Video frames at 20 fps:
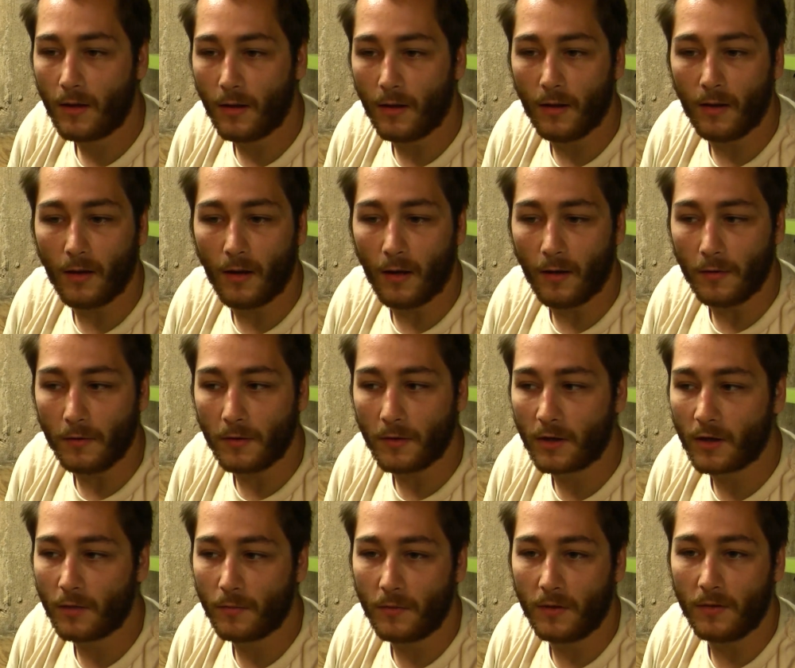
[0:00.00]
you're going to be
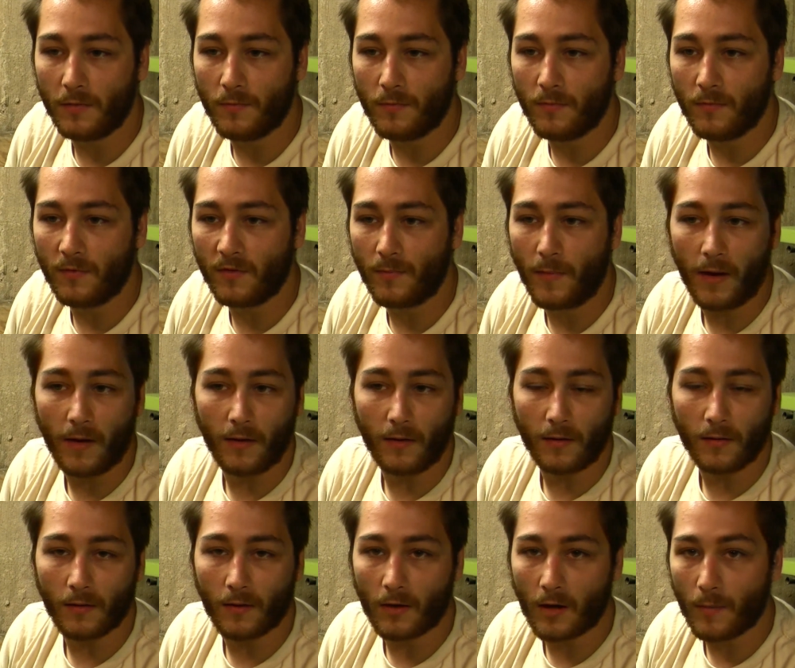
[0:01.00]
spending a couple hundred